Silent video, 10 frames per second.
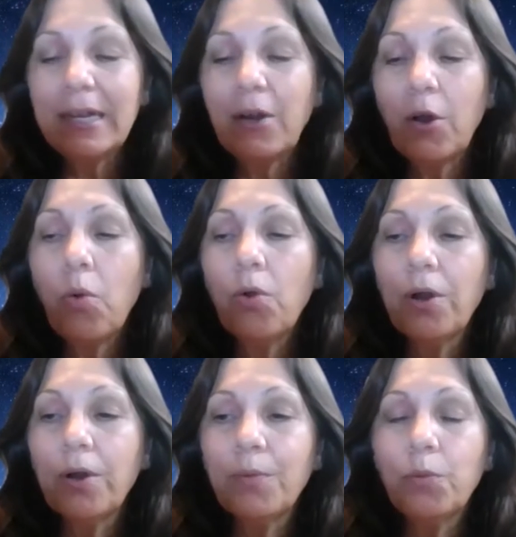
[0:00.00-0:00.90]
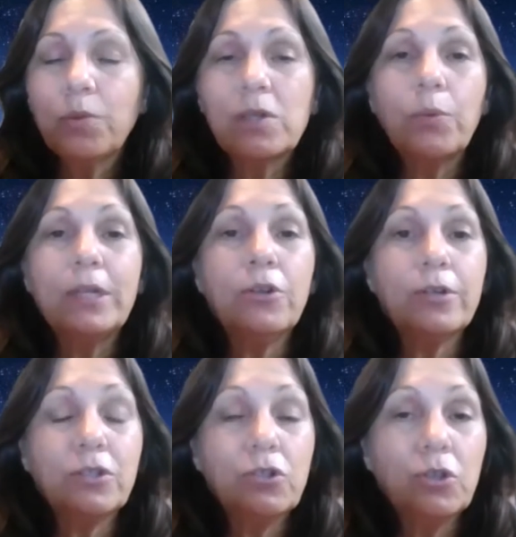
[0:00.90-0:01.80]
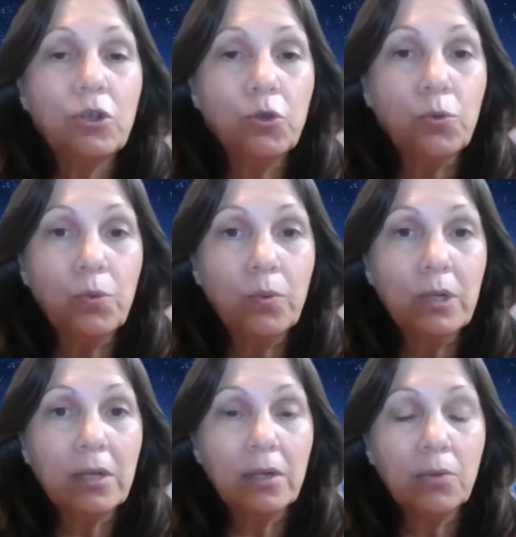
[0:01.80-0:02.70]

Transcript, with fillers: you know, or so we learn to,